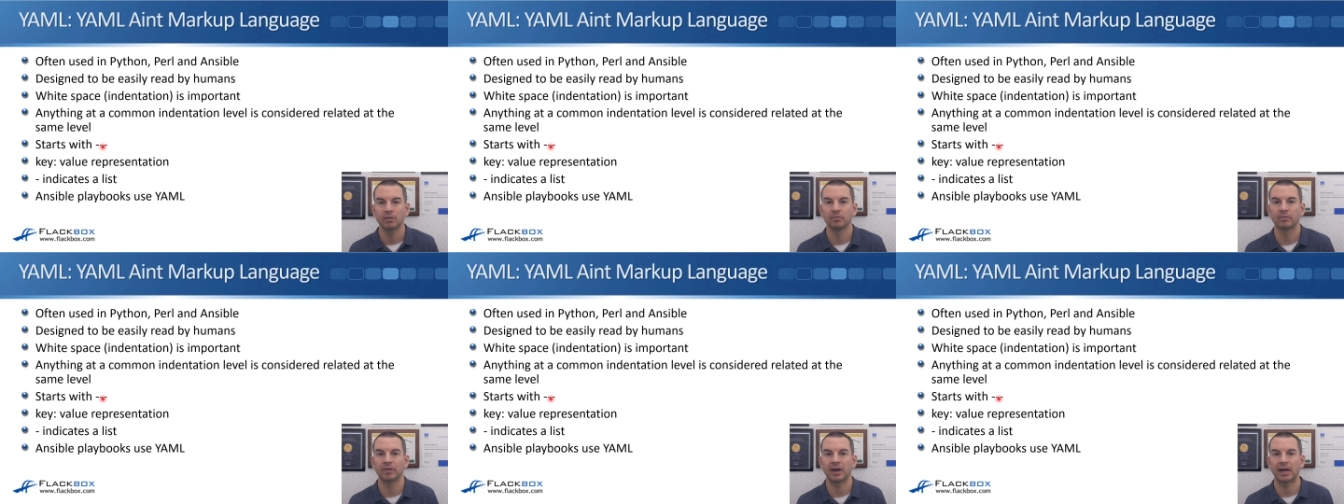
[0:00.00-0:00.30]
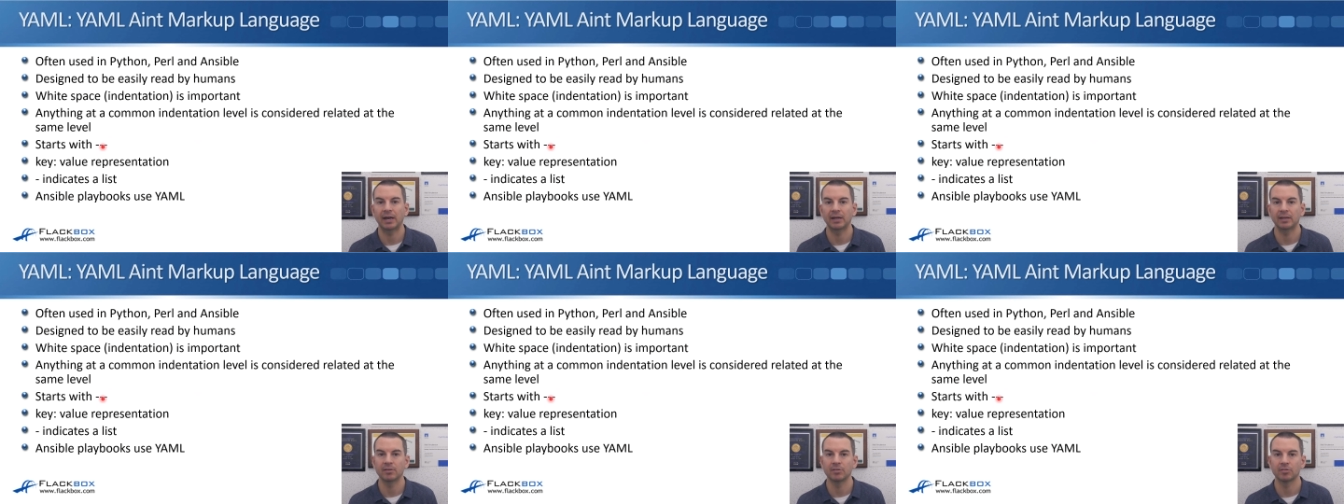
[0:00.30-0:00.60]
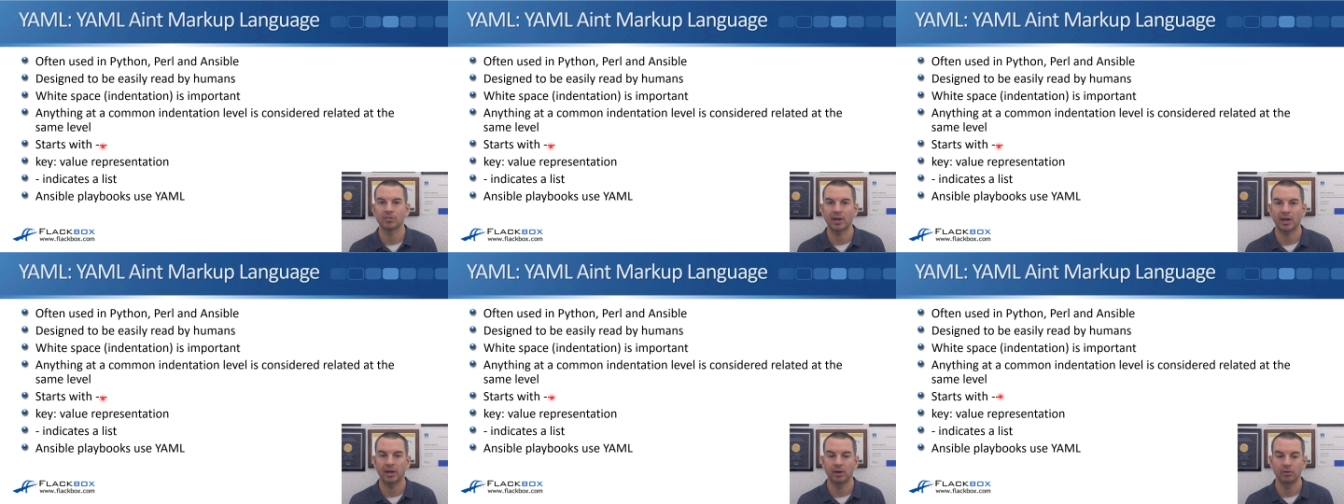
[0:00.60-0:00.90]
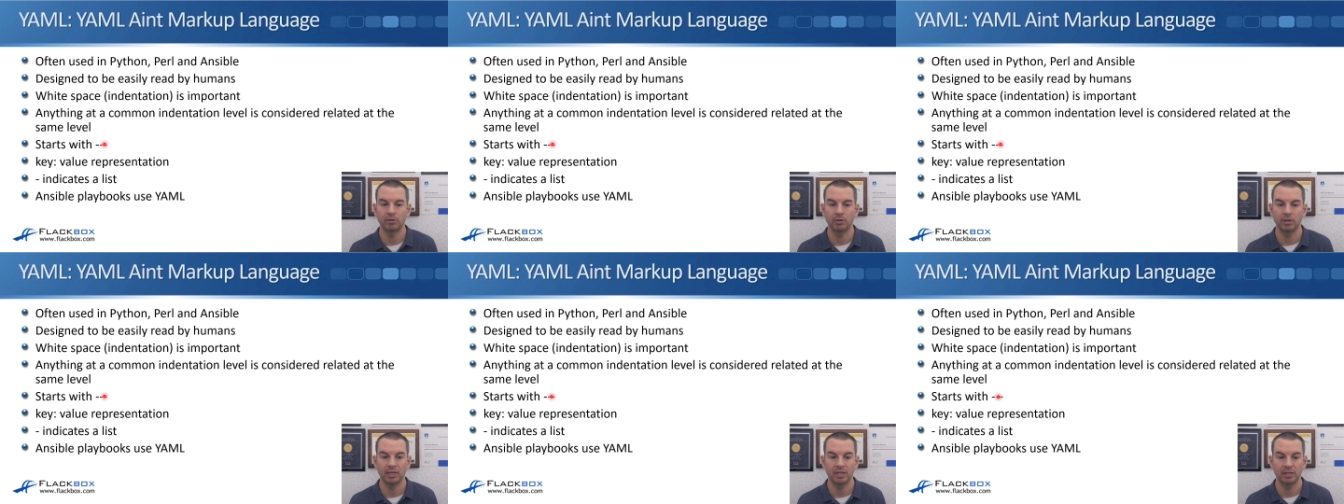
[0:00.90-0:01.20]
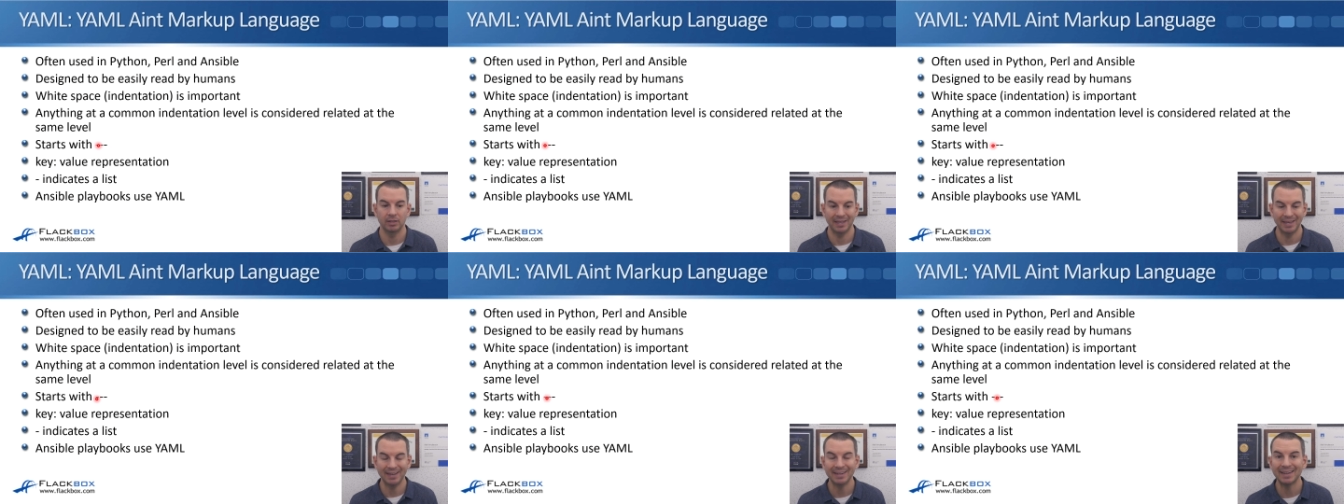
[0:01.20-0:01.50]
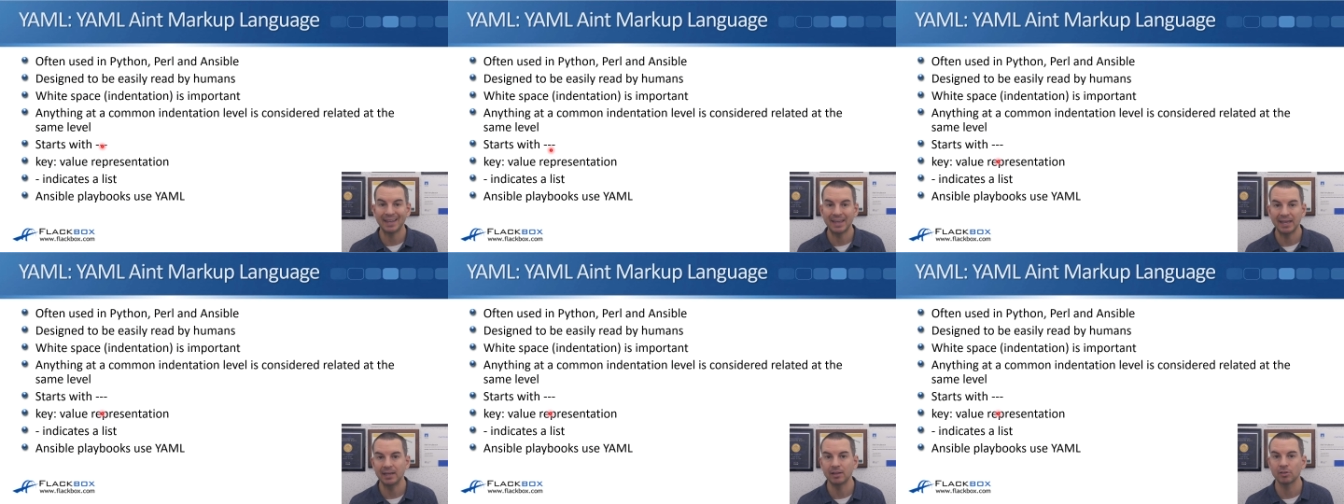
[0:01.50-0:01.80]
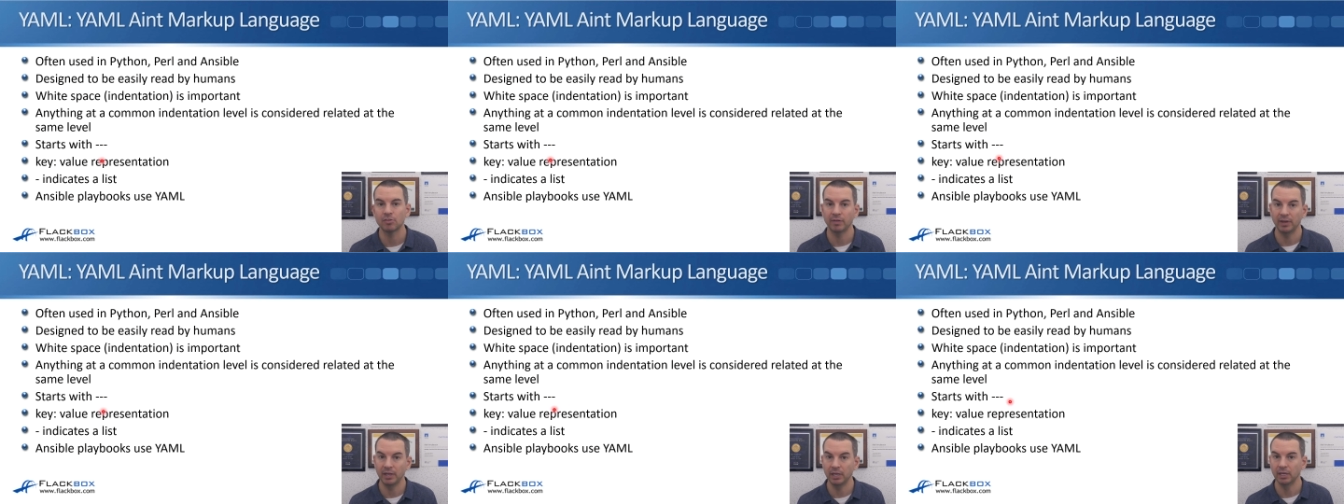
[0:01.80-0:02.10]
That is how it
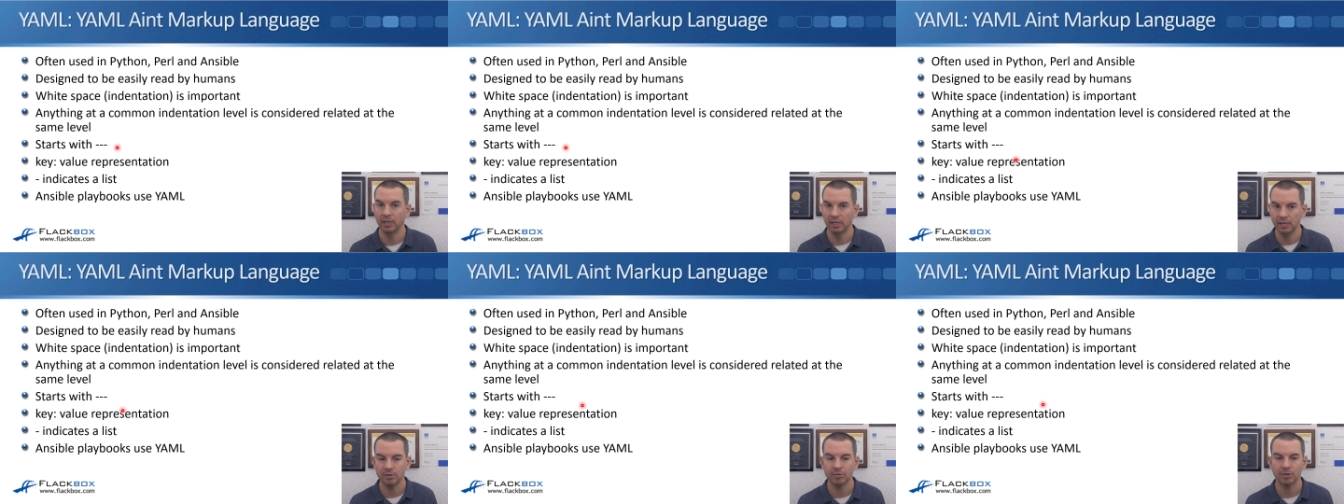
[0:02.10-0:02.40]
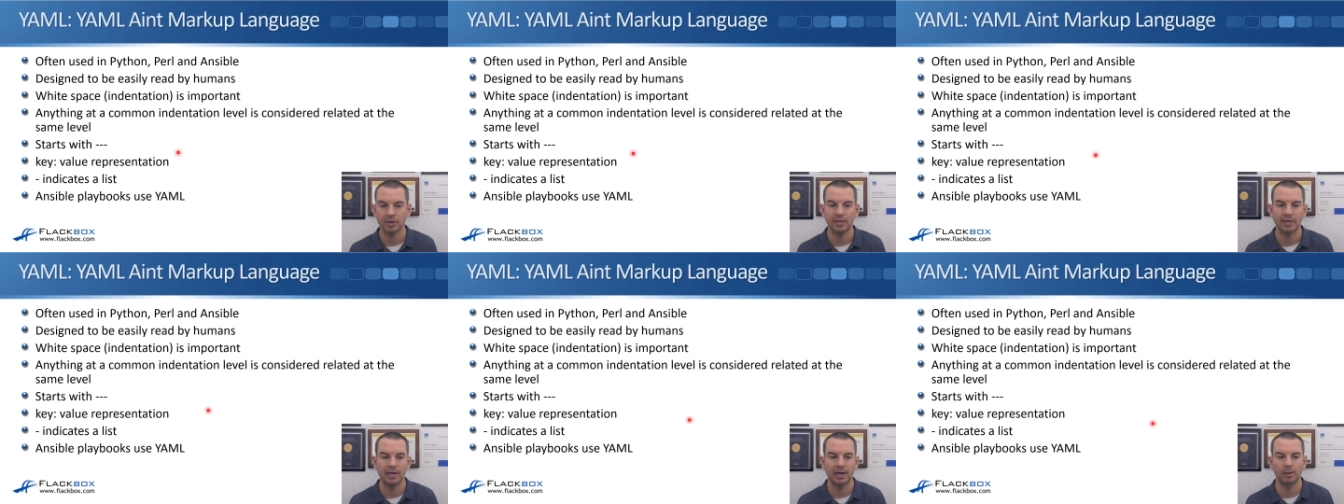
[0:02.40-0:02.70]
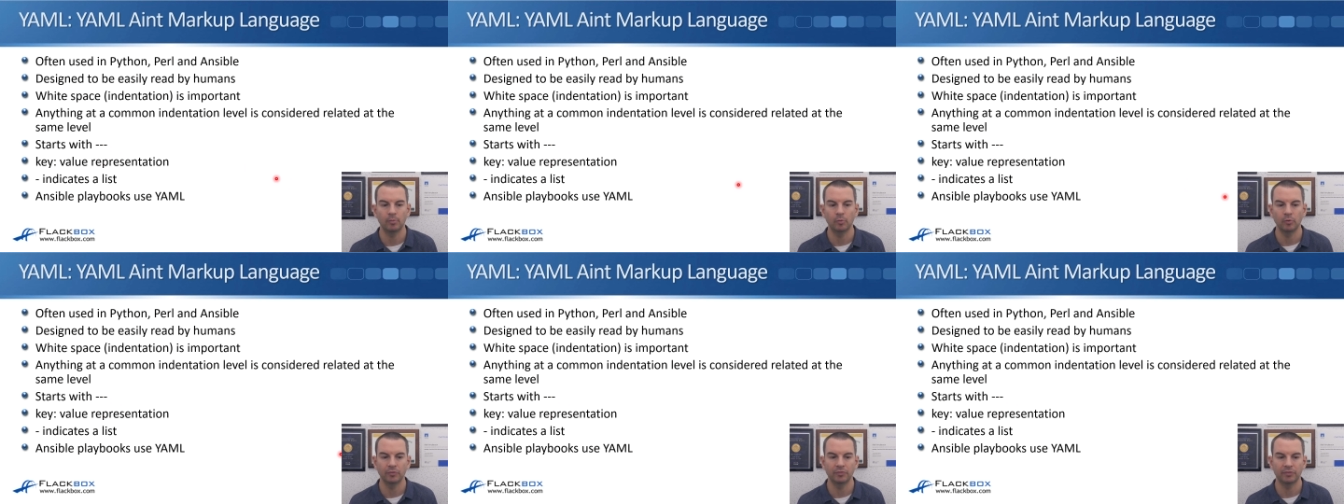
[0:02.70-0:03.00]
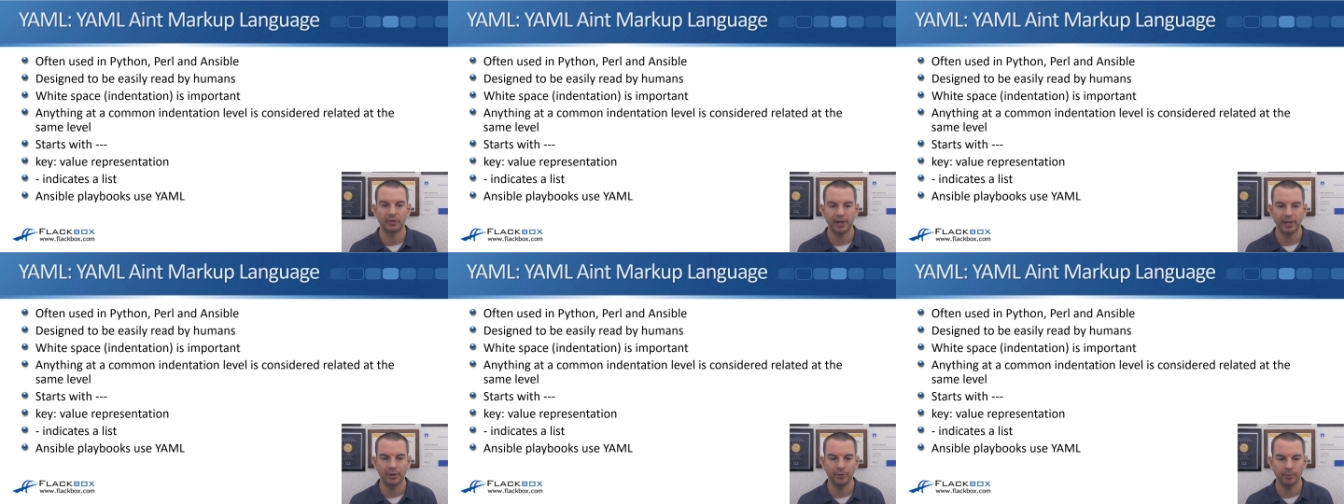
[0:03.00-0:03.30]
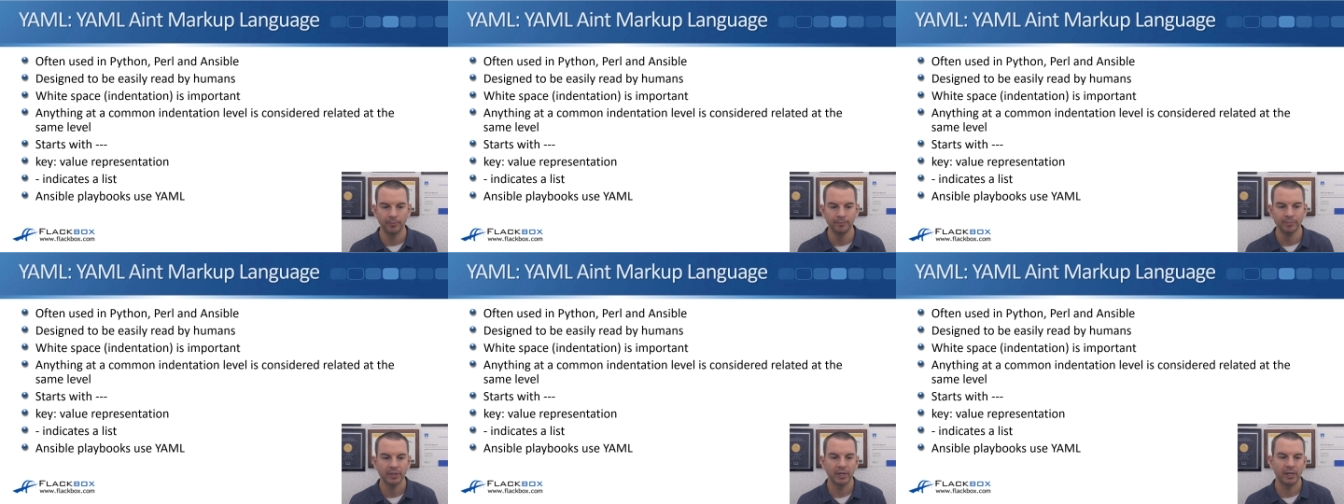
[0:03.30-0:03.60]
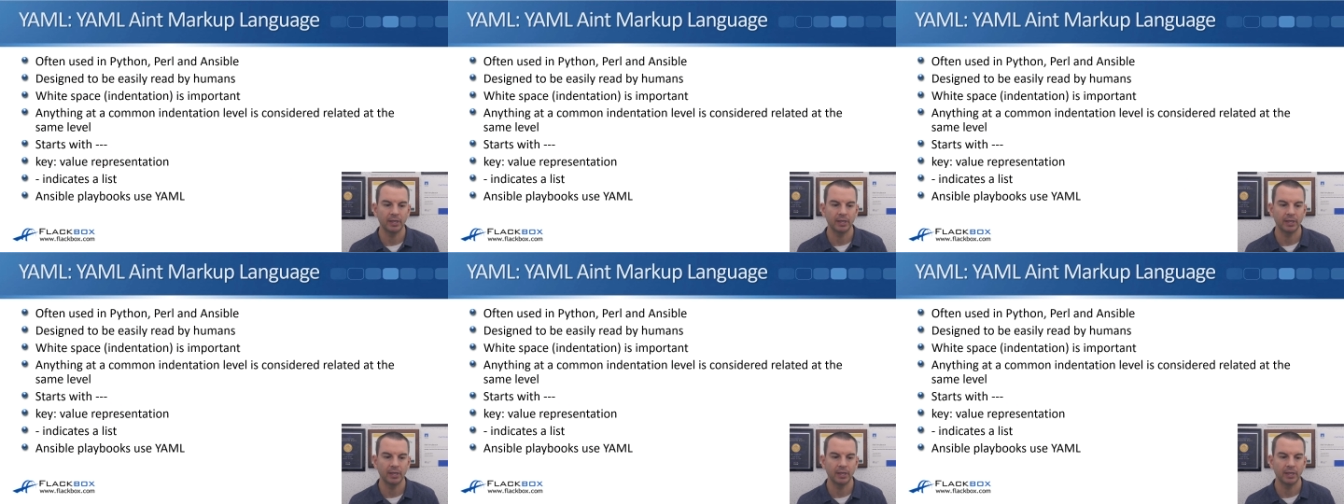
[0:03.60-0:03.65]
indicates that it is a YAML file.